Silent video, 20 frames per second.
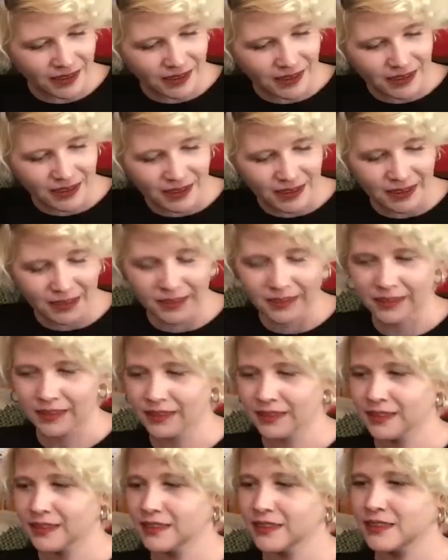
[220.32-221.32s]

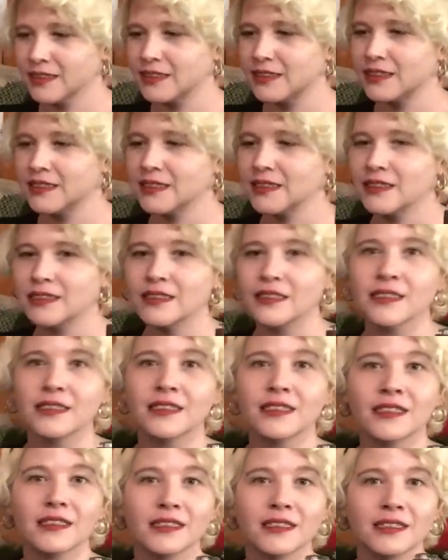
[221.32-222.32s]

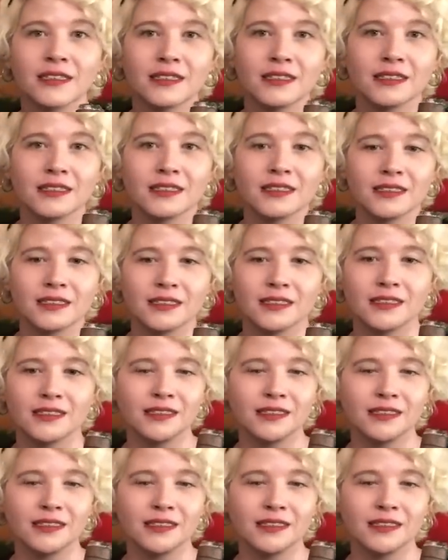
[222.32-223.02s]
The person shown says nothing.